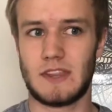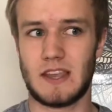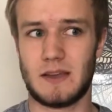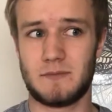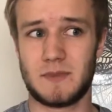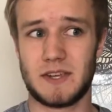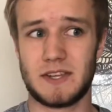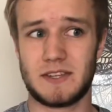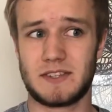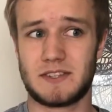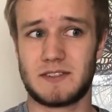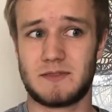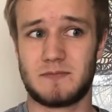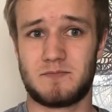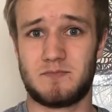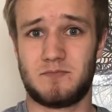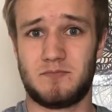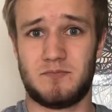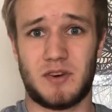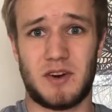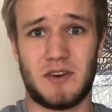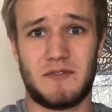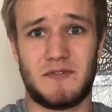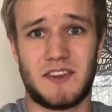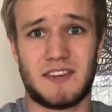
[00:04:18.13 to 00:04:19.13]
That makes
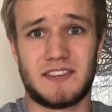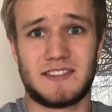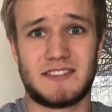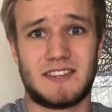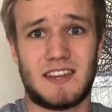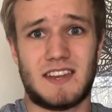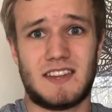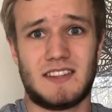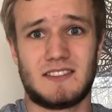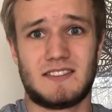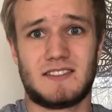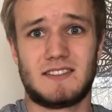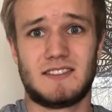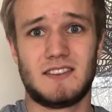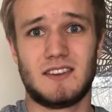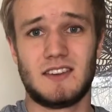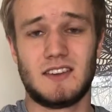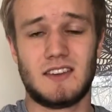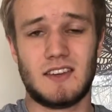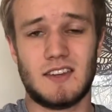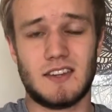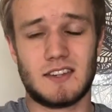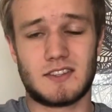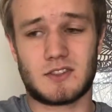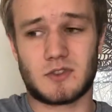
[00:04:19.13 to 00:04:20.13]
perfect sense.
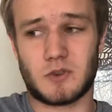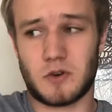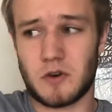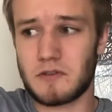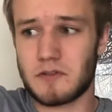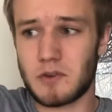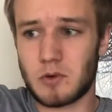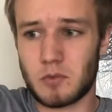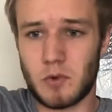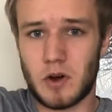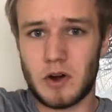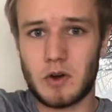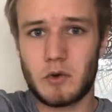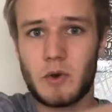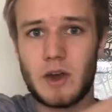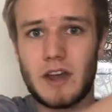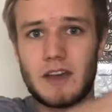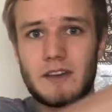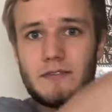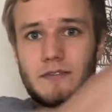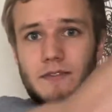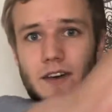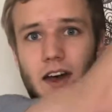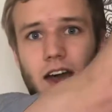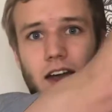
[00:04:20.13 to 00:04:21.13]
It's sort of a runaway
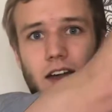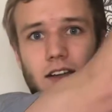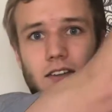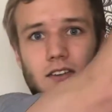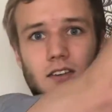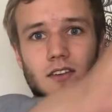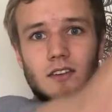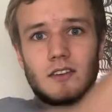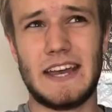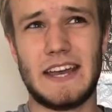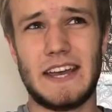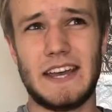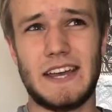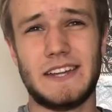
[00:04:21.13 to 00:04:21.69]
effect.